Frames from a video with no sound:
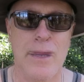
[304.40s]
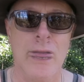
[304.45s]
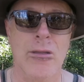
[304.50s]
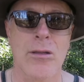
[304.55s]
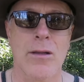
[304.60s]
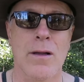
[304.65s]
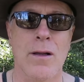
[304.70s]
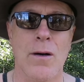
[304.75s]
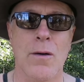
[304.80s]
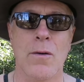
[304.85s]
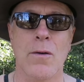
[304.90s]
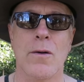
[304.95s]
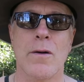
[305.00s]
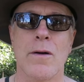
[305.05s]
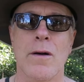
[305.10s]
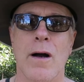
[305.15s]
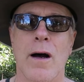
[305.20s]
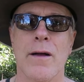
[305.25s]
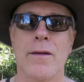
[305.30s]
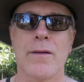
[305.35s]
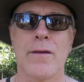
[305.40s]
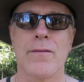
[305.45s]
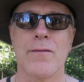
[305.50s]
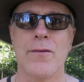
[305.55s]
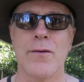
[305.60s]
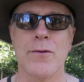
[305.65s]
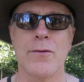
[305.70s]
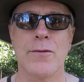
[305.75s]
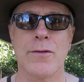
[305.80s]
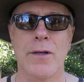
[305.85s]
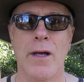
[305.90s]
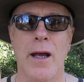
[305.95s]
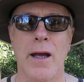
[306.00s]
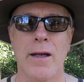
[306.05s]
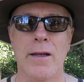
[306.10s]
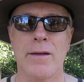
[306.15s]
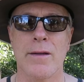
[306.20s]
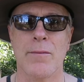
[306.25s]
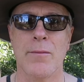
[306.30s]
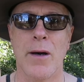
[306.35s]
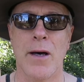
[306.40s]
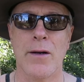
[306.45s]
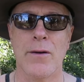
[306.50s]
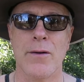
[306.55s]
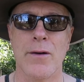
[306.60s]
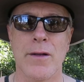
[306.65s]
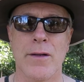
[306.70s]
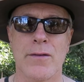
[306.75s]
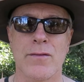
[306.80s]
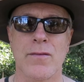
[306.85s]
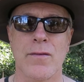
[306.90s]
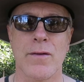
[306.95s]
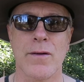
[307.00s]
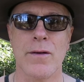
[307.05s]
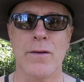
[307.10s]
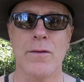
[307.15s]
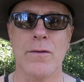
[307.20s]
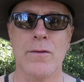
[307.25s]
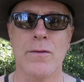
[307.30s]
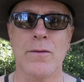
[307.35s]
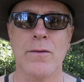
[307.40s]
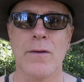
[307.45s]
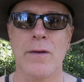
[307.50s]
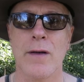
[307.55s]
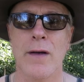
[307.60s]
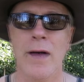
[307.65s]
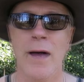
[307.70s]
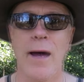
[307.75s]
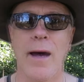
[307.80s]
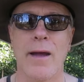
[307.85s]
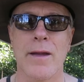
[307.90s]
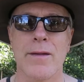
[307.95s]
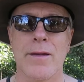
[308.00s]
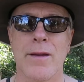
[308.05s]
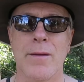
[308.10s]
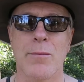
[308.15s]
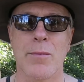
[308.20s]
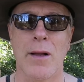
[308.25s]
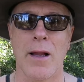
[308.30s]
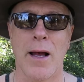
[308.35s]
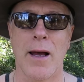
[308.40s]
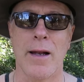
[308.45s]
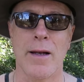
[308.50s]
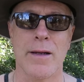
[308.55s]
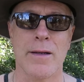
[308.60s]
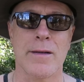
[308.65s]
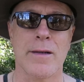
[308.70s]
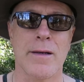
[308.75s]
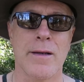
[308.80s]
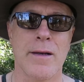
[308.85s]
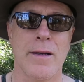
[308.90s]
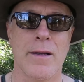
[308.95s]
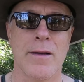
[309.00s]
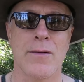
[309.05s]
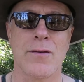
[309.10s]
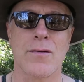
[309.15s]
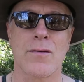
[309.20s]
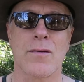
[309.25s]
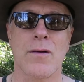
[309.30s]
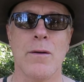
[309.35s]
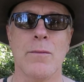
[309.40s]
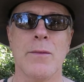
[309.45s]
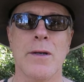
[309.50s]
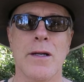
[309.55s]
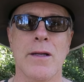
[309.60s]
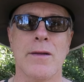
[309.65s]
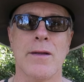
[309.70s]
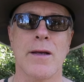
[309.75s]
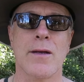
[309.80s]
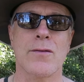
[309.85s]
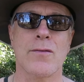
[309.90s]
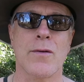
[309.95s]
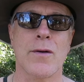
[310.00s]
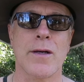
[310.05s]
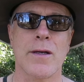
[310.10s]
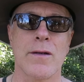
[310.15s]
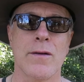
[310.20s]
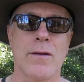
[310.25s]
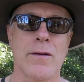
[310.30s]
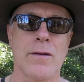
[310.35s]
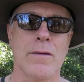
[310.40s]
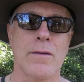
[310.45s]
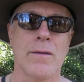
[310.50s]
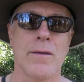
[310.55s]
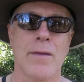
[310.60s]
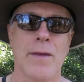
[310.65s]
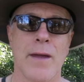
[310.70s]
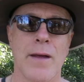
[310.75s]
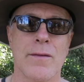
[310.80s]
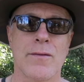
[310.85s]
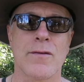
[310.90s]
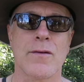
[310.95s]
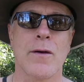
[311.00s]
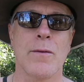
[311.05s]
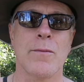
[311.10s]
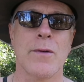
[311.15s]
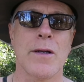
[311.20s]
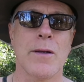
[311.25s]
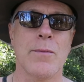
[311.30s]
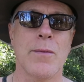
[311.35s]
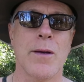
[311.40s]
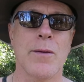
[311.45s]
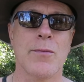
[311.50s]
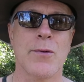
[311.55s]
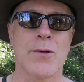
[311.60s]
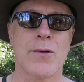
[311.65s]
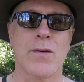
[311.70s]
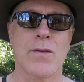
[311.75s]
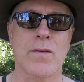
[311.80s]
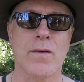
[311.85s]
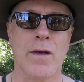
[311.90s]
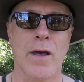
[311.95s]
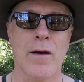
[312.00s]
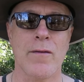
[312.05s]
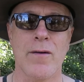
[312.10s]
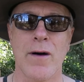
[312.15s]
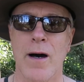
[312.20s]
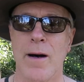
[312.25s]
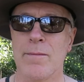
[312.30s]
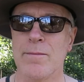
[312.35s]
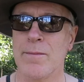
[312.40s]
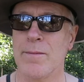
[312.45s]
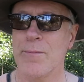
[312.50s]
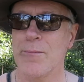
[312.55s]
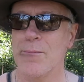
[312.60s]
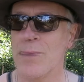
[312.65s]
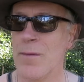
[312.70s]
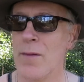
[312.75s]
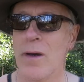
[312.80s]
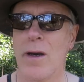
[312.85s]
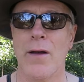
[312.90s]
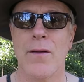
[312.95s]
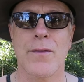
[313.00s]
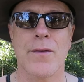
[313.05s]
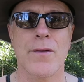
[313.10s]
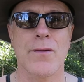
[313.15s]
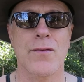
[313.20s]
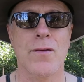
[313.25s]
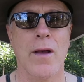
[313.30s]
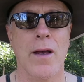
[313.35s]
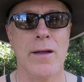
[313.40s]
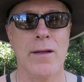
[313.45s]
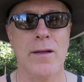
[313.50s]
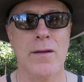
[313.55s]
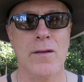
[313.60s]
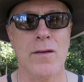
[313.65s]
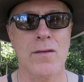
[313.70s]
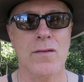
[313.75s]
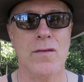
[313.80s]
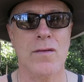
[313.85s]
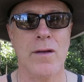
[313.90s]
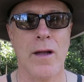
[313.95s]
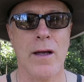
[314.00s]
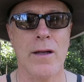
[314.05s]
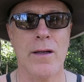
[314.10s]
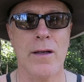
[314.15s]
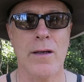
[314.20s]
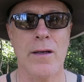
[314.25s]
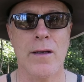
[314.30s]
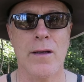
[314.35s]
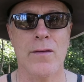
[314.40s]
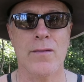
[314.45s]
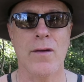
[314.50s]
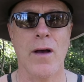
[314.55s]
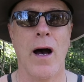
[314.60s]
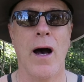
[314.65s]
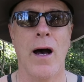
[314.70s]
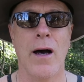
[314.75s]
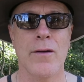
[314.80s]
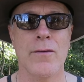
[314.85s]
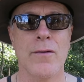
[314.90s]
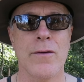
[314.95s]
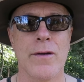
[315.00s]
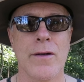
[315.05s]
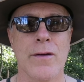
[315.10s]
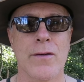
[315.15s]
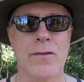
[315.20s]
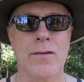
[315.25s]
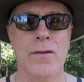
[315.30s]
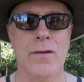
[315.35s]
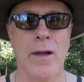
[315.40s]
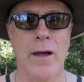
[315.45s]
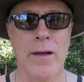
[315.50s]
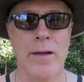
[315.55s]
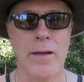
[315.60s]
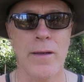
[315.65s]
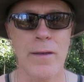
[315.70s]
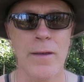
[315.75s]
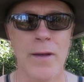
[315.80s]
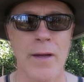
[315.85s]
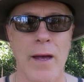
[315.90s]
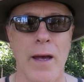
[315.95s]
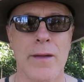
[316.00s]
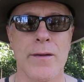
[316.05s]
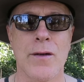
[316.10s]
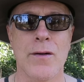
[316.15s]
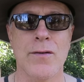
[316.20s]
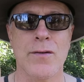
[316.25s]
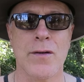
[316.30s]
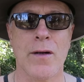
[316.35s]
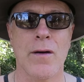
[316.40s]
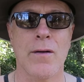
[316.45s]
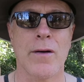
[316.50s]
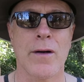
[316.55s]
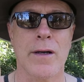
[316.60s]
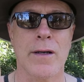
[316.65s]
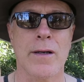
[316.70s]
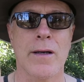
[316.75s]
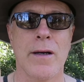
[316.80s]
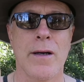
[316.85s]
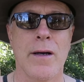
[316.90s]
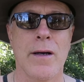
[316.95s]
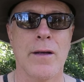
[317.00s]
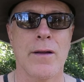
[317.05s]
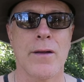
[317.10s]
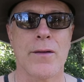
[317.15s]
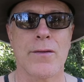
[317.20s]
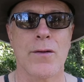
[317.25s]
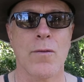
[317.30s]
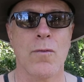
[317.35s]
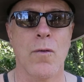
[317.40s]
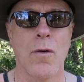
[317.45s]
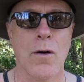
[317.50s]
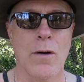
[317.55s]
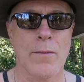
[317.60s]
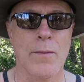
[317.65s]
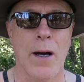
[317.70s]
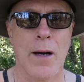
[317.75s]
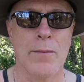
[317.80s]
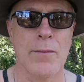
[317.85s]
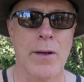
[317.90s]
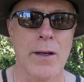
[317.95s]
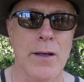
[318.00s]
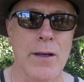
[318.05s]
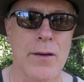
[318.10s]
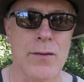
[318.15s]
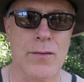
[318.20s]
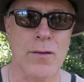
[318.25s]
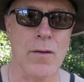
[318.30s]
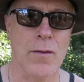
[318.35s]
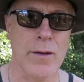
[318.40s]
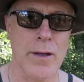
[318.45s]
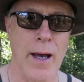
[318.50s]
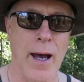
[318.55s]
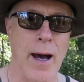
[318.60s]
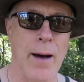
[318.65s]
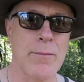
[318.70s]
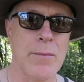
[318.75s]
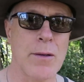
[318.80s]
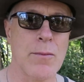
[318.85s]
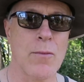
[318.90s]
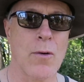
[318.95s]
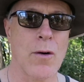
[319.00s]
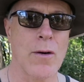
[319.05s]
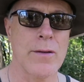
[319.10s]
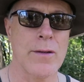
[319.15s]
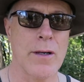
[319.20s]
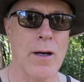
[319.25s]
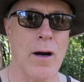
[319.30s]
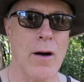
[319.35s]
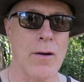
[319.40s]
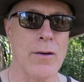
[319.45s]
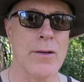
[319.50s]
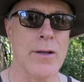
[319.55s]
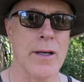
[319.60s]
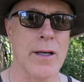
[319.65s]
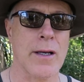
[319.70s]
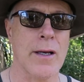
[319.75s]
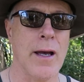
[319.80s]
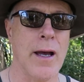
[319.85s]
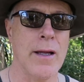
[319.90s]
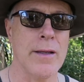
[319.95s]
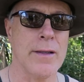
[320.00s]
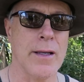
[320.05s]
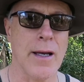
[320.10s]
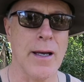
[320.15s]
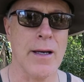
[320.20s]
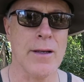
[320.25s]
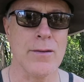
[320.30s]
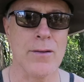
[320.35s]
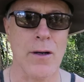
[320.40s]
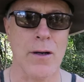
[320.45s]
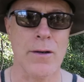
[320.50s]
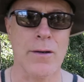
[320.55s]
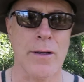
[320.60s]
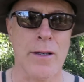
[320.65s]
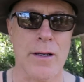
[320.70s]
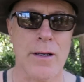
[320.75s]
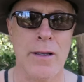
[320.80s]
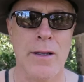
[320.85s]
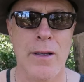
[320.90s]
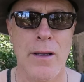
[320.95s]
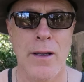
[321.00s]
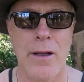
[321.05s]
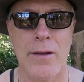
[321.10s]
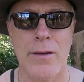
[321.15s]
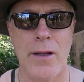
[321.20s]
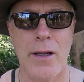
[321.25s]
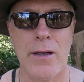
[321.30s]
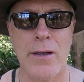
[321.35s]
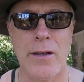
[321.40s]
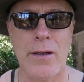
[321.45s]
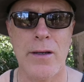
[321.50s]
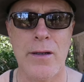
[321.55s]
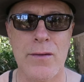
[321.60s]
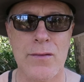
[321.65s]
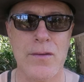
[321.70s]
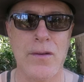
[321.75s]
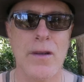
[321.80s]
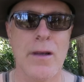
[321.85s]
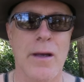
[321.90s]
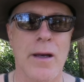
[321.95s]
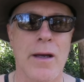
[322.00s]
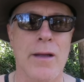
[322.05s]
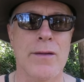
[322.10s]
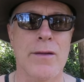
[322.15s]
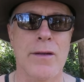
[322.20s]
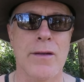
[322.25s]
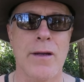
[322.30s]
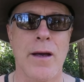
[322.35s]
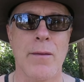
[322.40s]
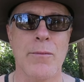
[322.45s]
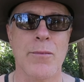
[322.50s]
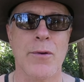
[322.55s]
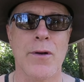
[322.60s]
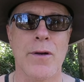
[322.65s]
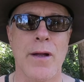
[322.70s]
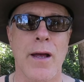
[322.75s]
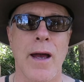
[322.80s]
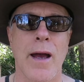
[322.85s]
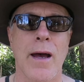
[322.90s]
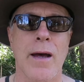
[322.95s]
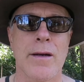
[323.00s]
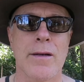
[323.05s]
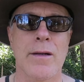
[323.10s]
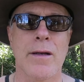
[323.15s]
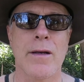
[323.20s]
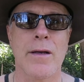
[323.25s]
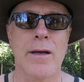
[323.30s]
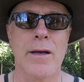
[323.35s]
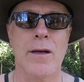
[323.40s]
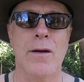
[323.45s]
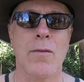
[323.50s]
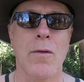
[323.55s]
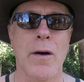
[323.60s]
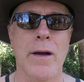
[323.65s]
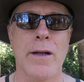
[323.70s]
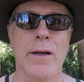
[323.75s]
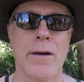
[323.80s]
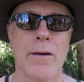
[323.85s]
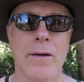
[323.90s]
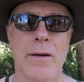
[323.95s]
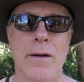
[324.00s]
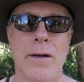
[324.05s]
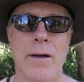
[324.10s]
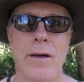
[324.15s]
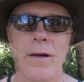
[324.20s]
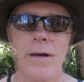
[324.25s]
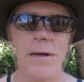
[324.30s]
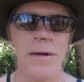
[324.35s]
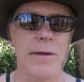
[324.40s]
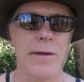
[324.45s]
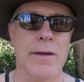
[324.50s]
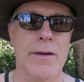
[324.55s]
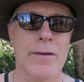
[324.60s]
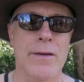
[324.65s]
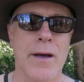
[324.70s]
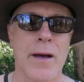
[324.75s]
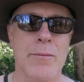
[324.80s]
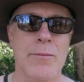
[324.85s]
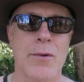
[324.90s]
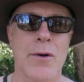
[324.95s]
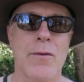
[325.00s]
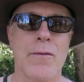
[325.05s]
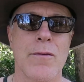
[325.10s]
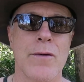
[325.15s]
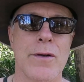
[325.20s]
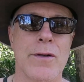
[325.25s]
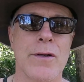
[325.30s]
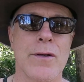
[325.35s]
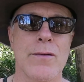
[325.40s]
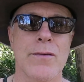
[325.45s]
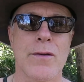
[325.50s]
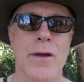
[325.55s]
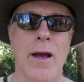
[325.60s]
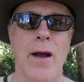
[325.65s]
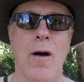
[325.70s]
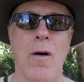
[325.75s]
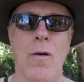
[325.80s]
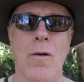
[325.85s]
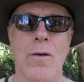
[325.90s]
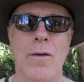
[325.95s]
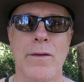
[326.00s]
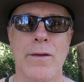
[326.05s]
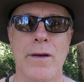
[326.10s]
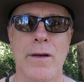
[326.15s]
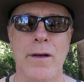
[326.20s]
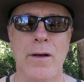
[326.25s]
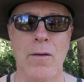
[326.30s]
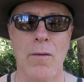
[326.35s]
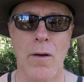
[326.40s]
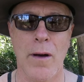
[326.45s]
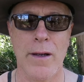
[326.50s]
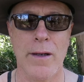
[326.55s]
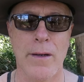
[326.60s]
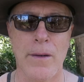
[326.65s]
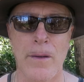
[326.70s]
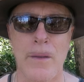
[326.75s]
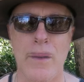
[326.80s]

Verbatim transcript: The lower on the food chain, the better it is for you and the planet. There's so many things we can do, and so many people just give up. Well, they're saying that this study is a 100 year study, and they're showing that the warm up is going to happen more in the Arctic and the Antarctic than it is in the temperate and equator, the temperate regions or the equator.